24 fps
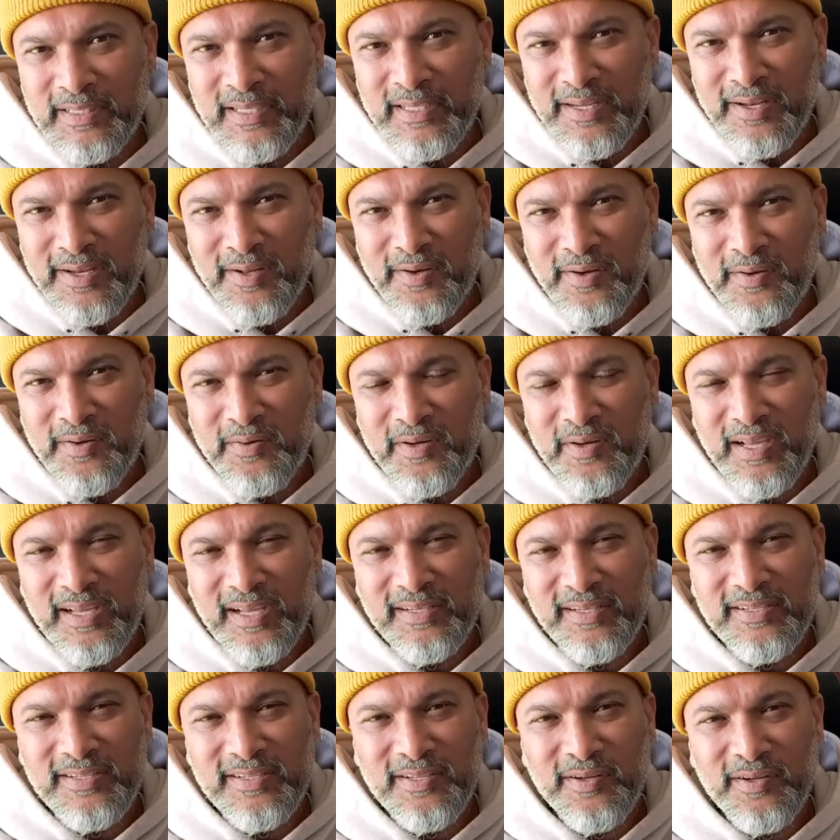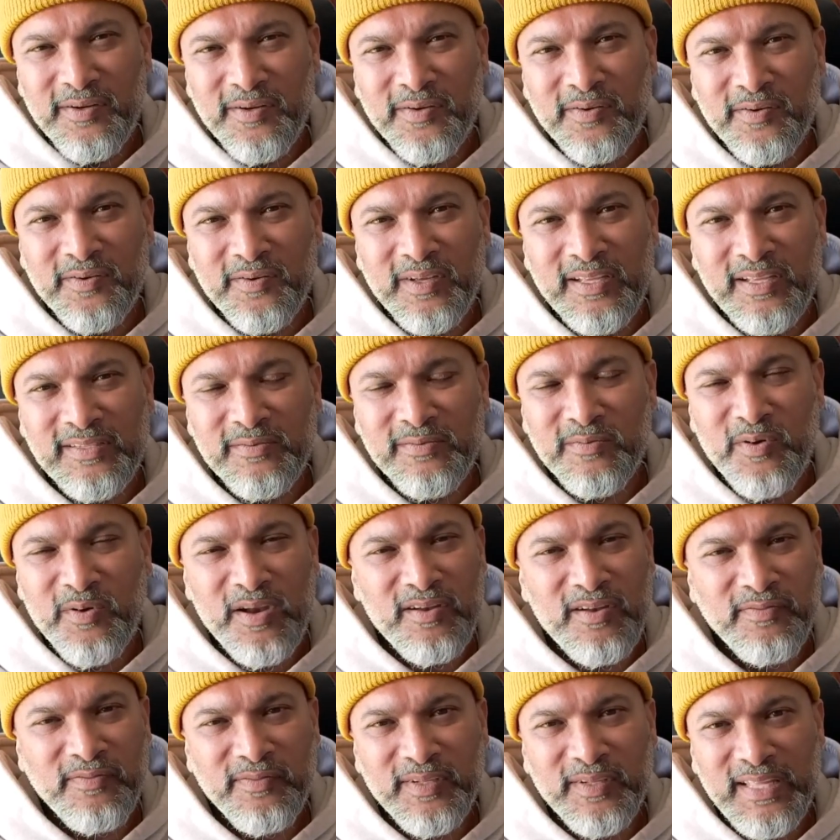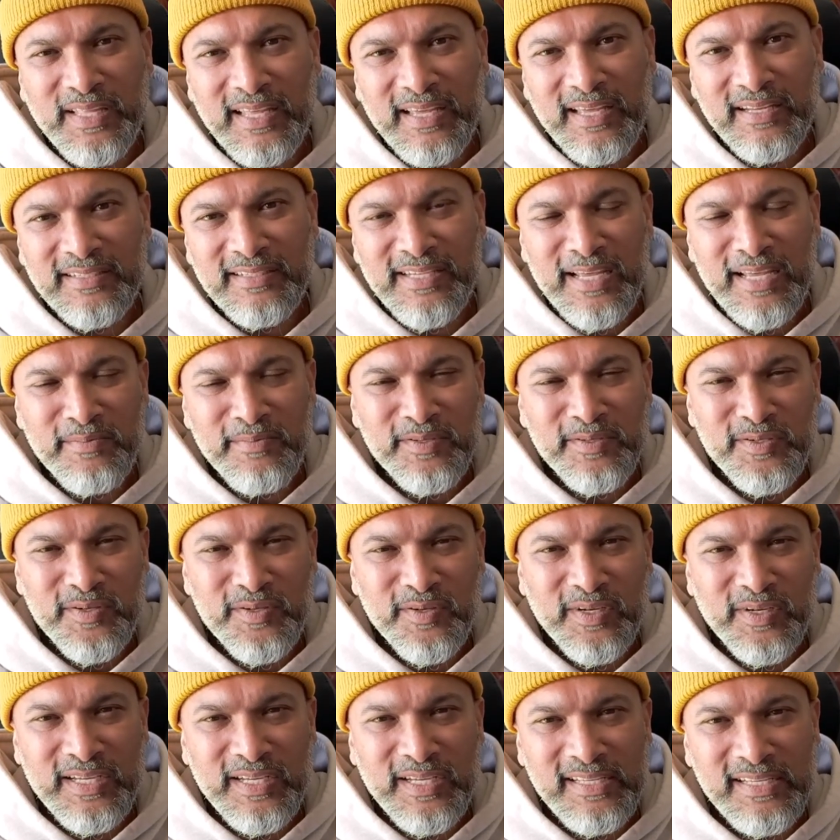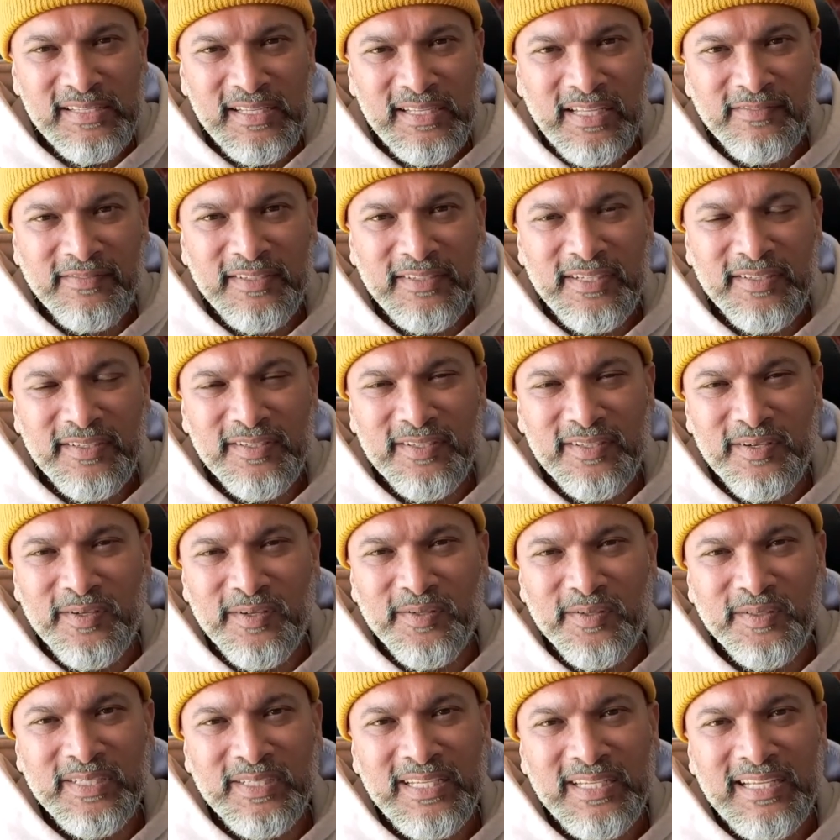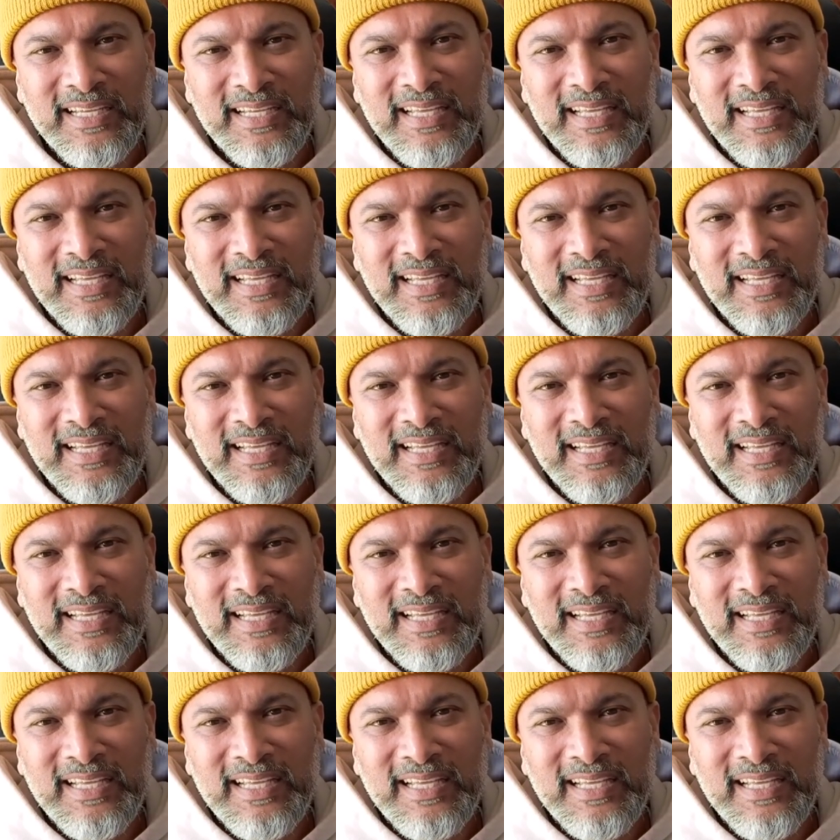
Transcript: And so he's a wonderful kid. His name's Nuri. He's 11 years old.